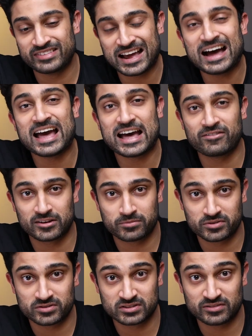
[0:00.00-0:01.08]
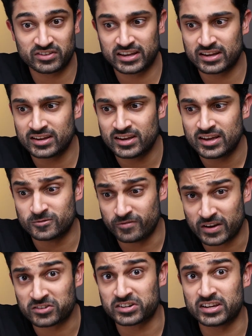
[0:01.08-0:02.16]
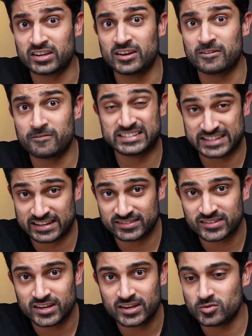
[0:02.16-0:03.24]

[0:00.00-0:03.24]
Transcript: of not having a birth certificate is very intense.